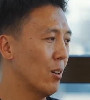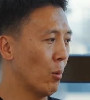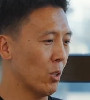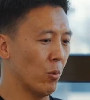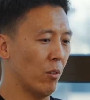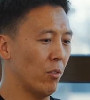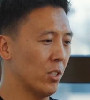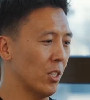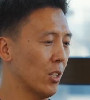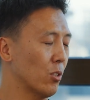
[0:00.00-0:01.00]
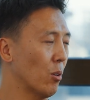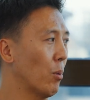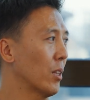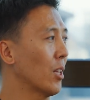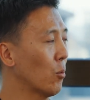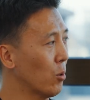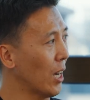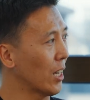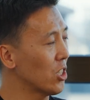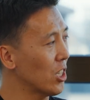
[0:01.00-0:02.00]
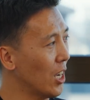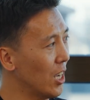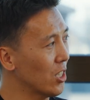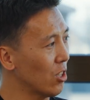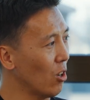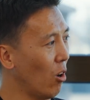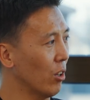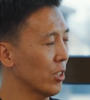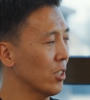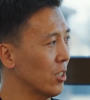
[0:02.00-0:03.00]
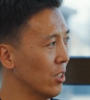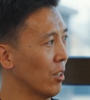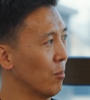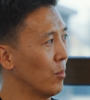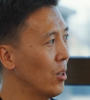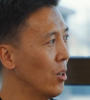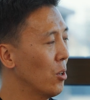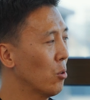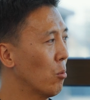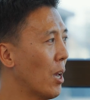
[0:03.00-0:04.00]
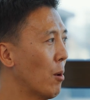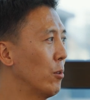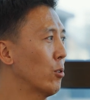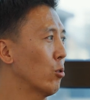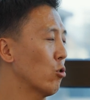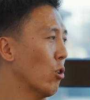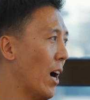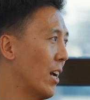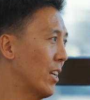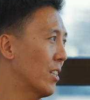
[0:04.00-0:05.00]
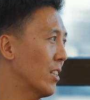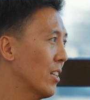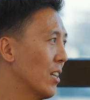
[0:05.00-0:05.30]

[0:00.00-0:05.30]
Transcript: Much more efficiently. So, but then we gotta change the whole system to be able to try it.